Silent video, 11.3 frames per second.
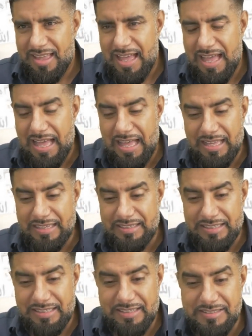And
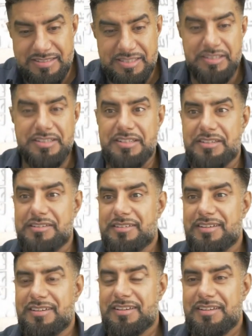in a sudden
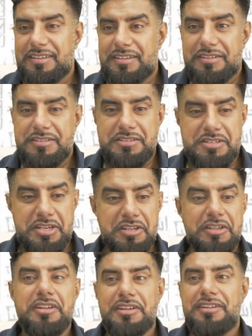
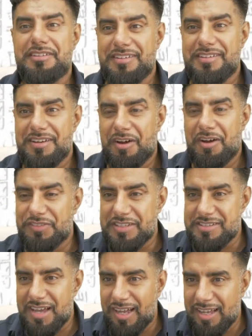turn of the
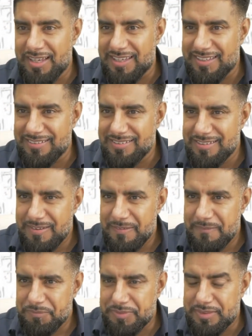tide,
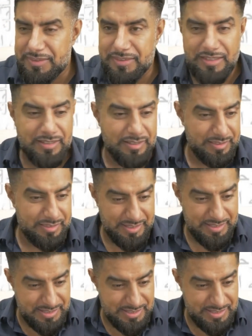this